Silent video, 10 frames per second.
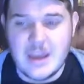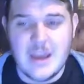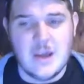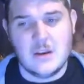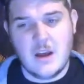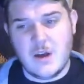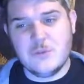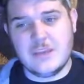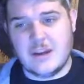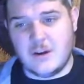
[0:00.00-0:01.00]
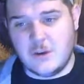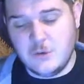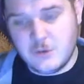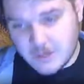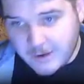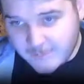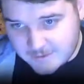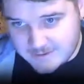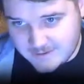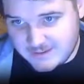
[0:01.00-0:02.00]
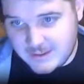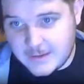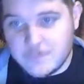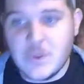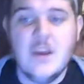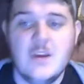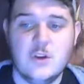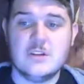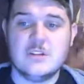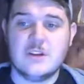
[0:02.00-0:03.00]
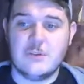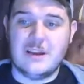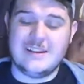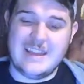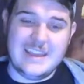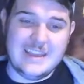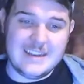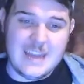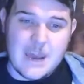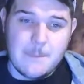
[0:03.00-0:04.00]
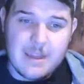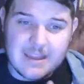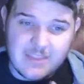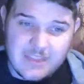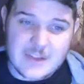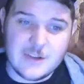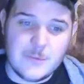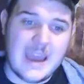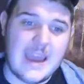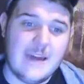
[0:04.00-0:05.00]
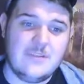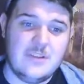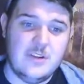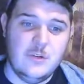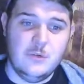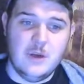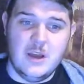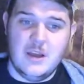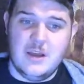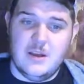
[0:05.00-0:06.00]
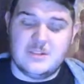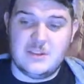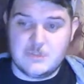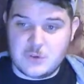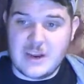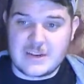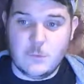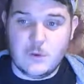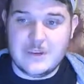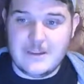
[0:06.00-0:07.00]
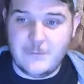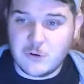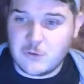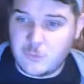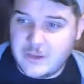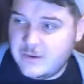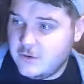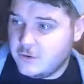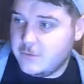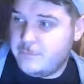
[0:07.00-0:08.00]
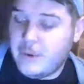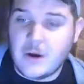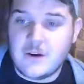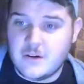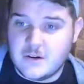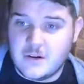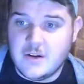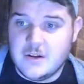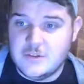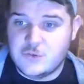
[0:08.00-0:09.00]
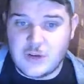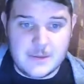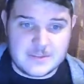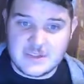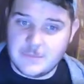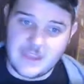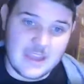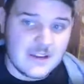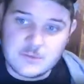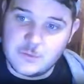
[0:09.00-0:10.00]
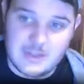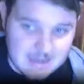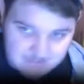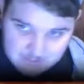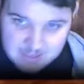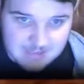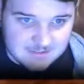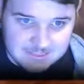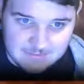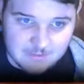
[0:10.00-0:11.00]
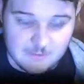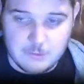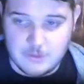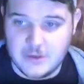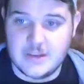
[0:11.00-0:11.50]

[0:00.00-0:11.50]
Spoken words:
Not only are you going to hurt this thing, you're going to turn around and make them have to subtract 1d4 when your partner drops something else where they have to make a saving throw on.